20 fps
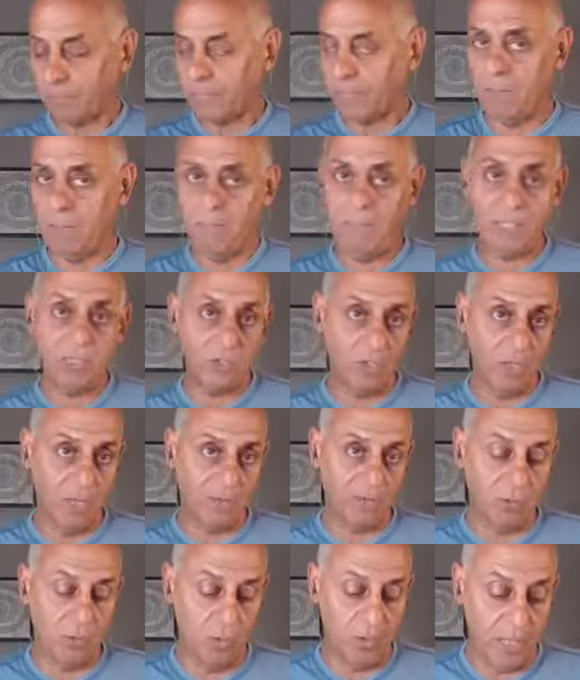it makes your life
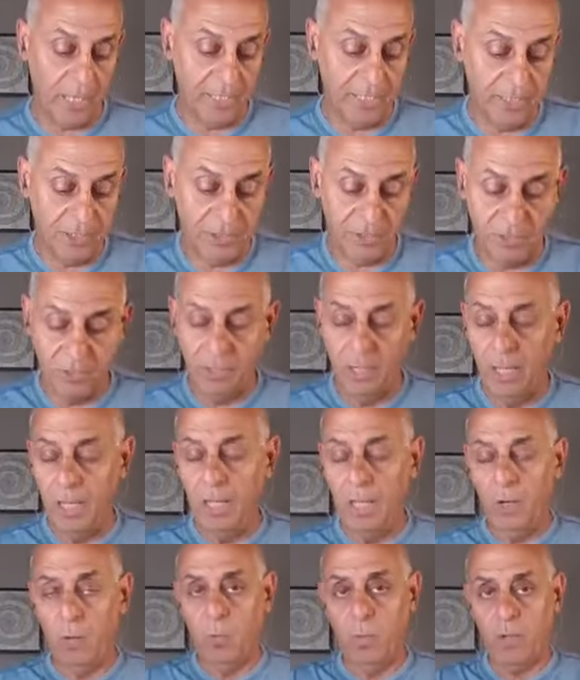a whole lot easier.
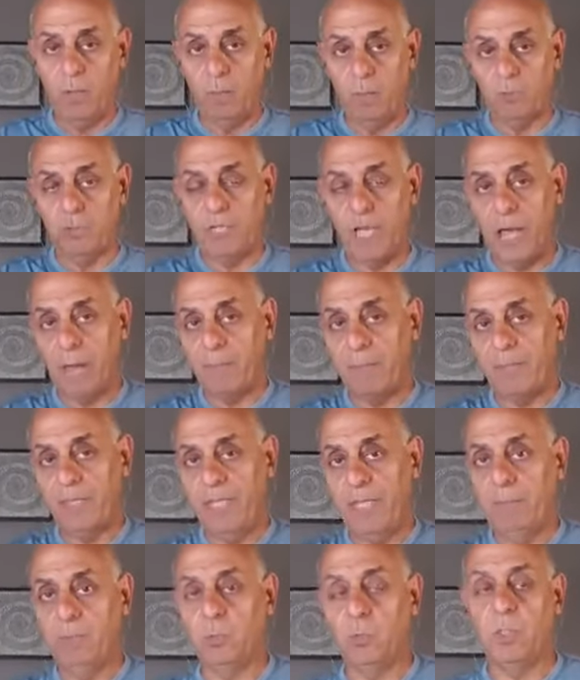One of the most common
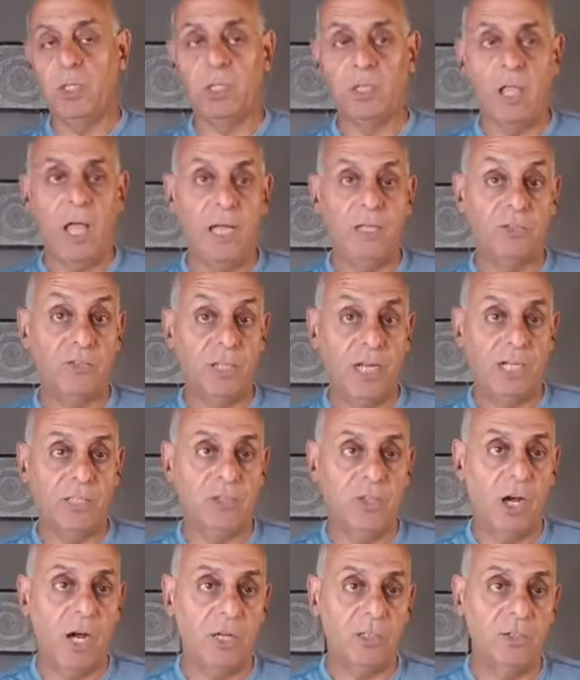themes with the clients that I
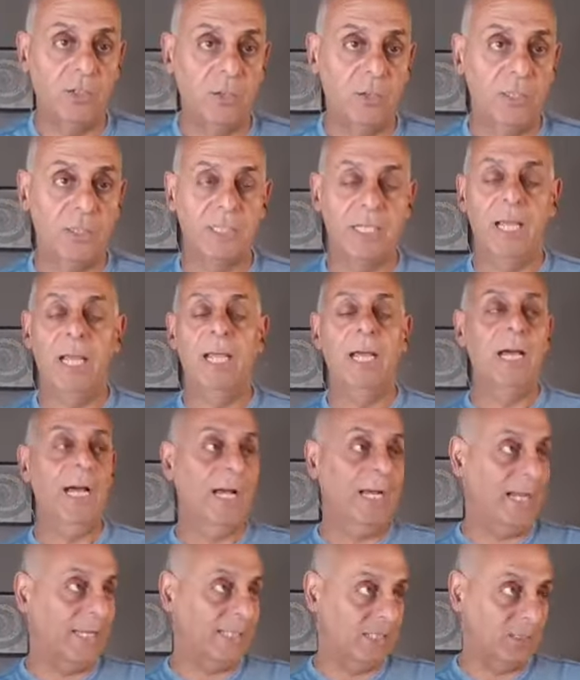talk to is, I
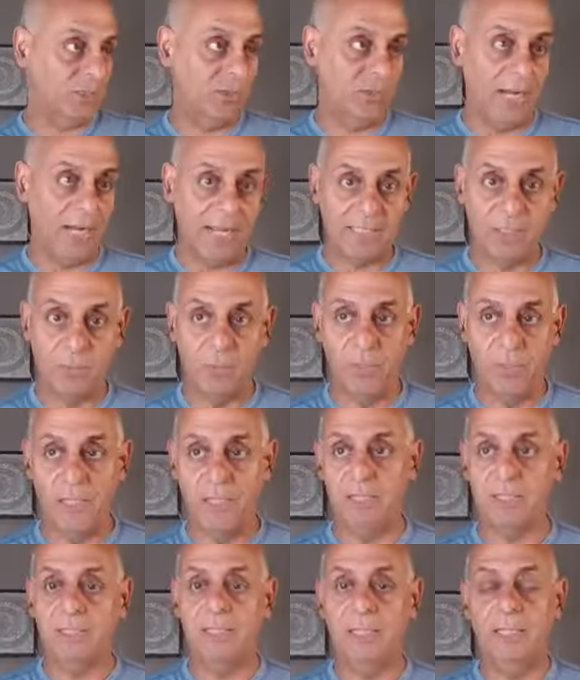got distracted with
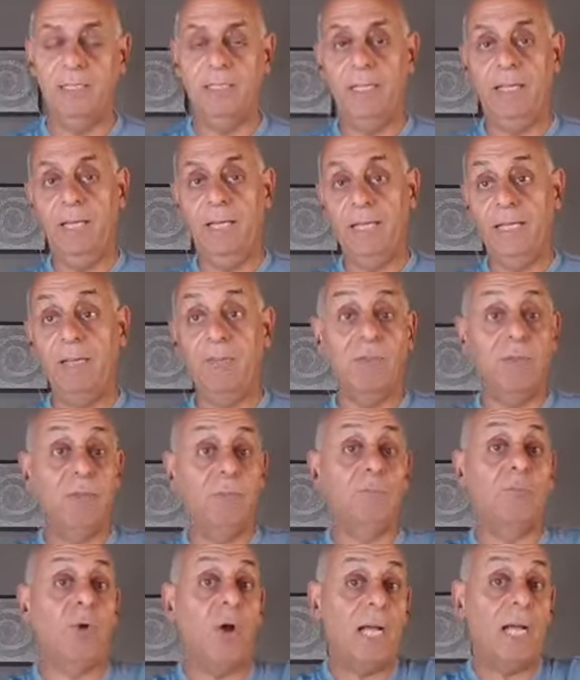this. And even
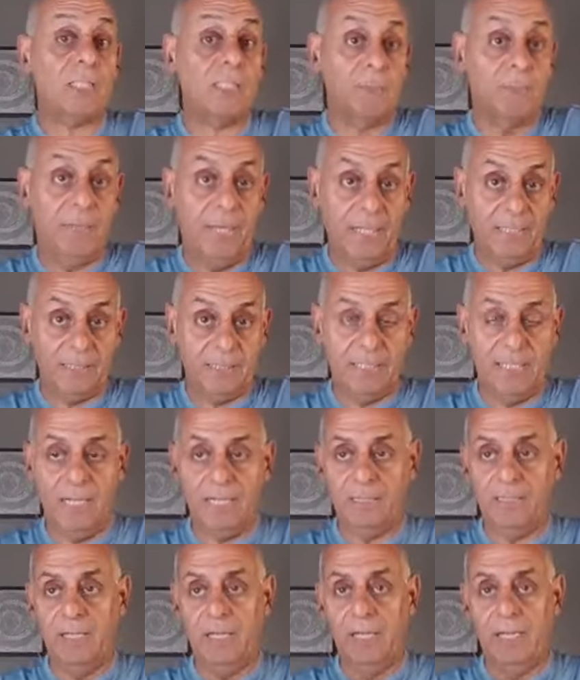prospects that
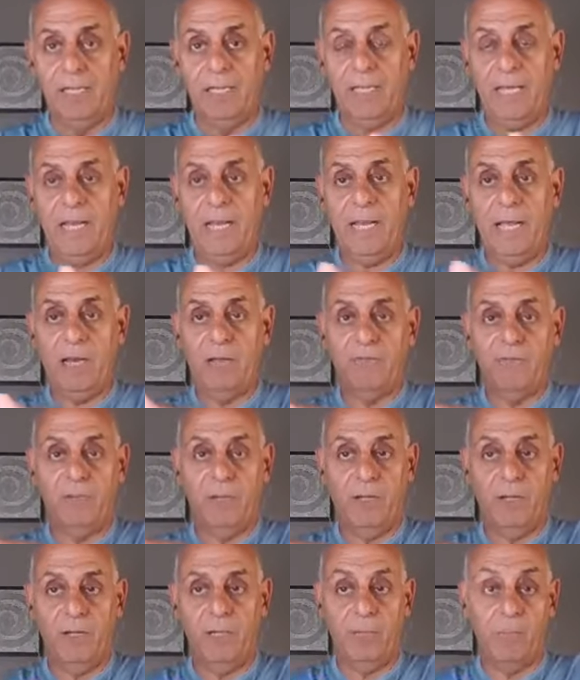have
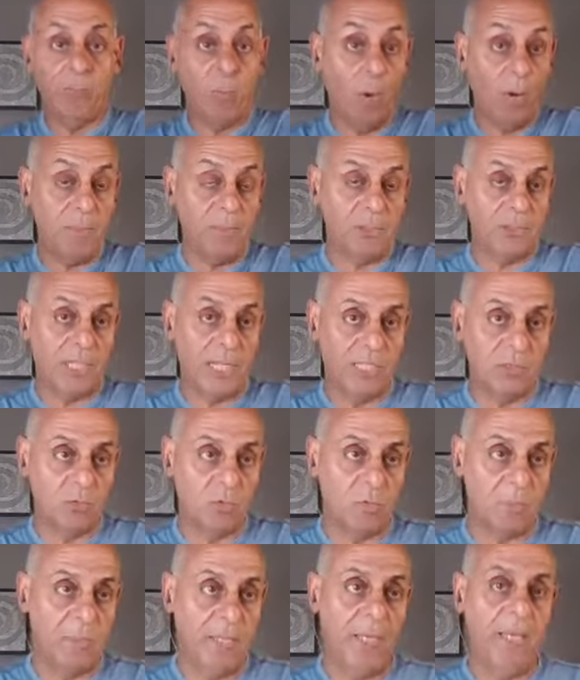an appointment scheduled
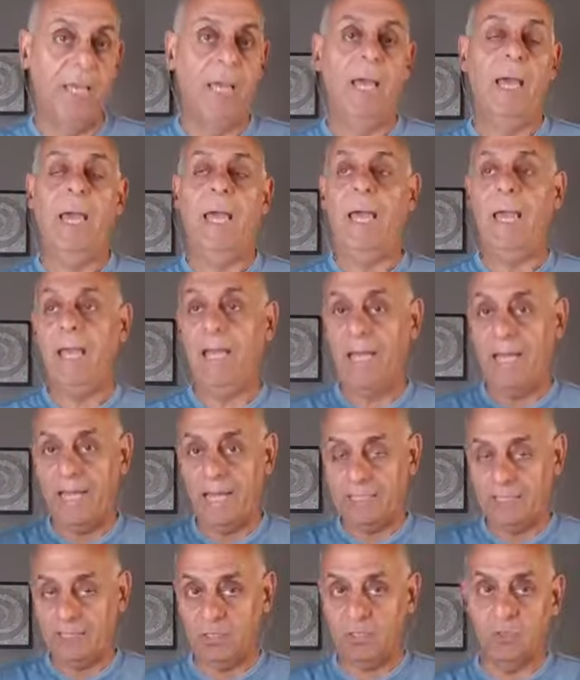with me. Hey, I
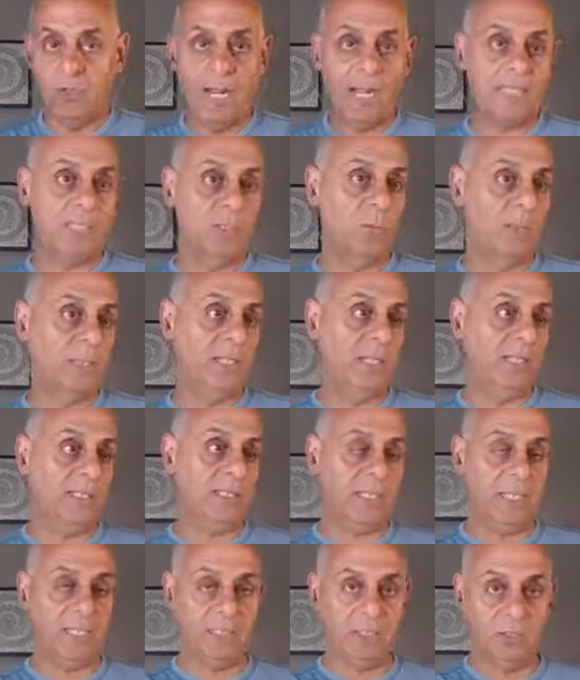got distracted with this. I
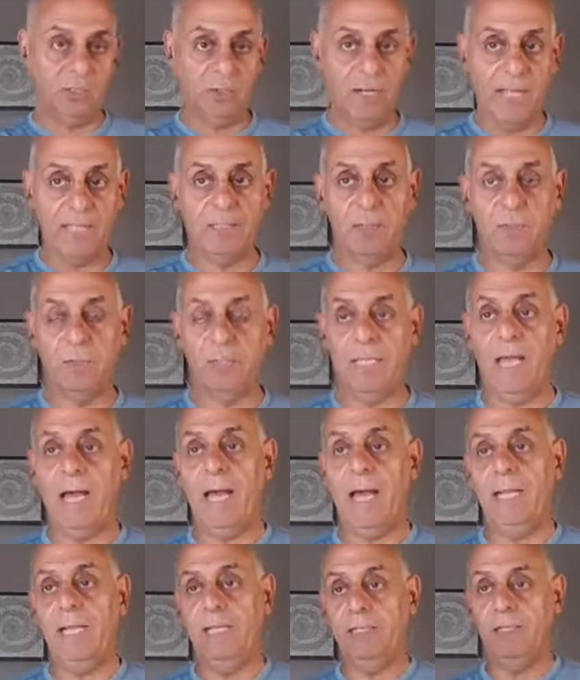got distracted with that.
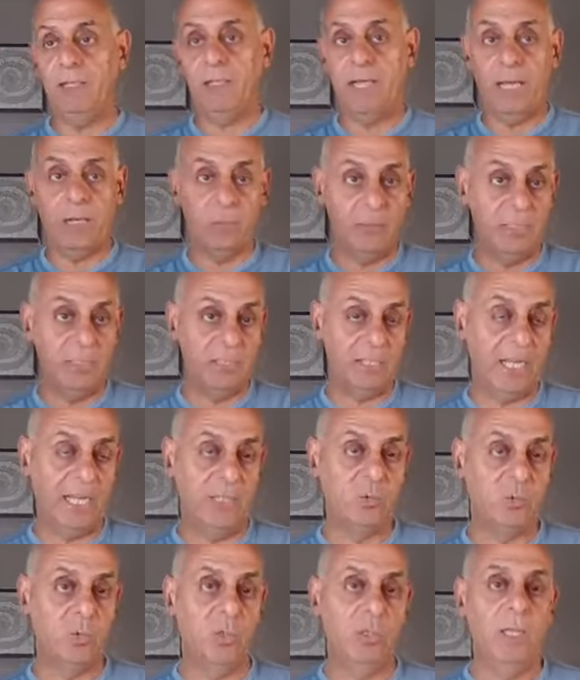I got to
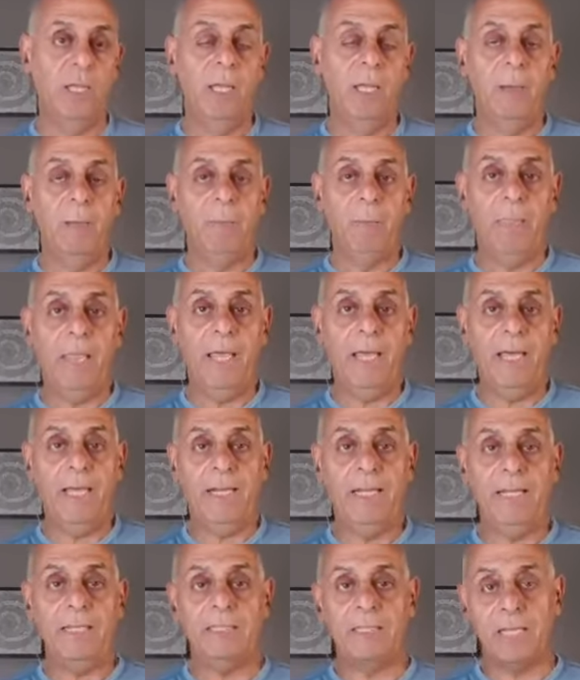reschedule. And
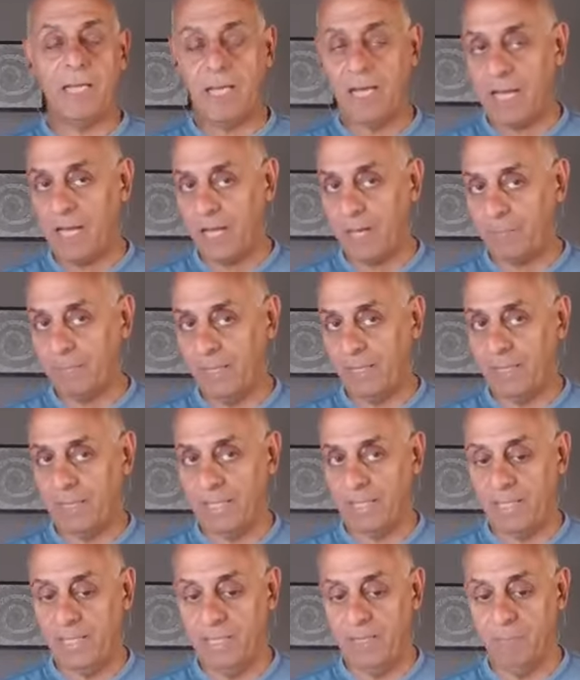it's a common
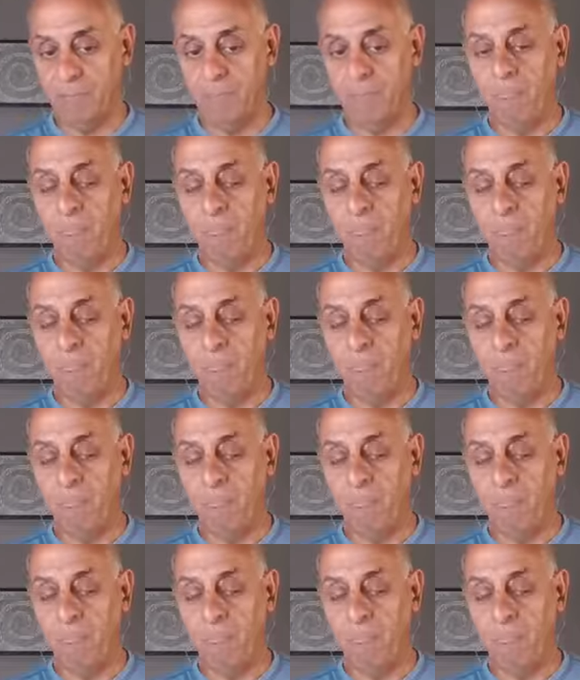theme.